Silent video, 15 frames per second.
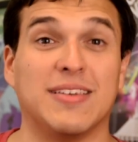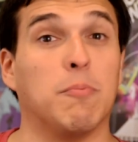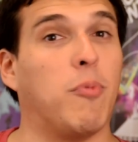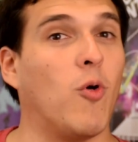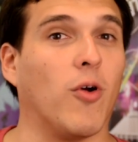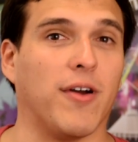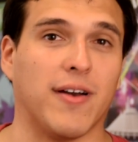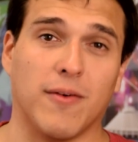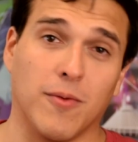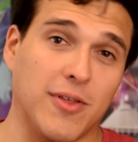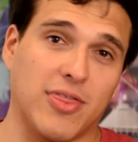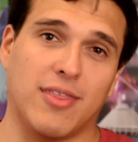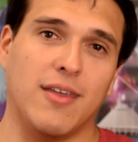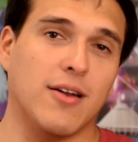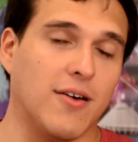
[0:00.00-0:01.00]
important
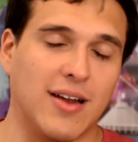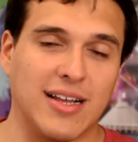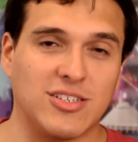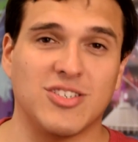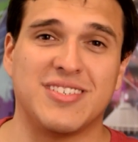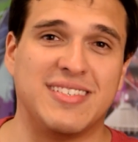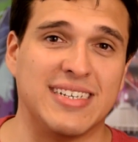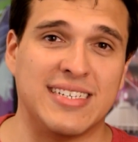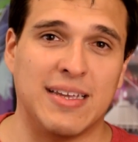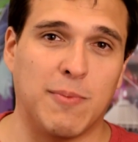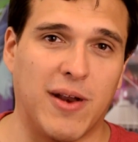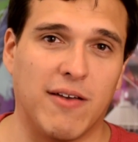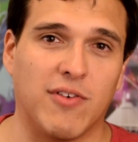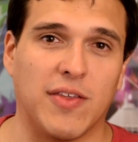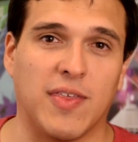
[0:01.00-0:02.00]
with, not just Disney, but
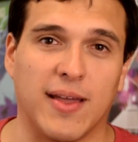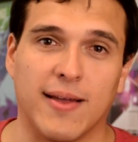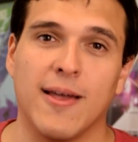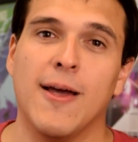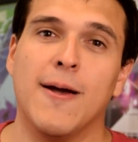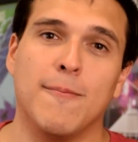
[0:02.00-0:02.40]
everything,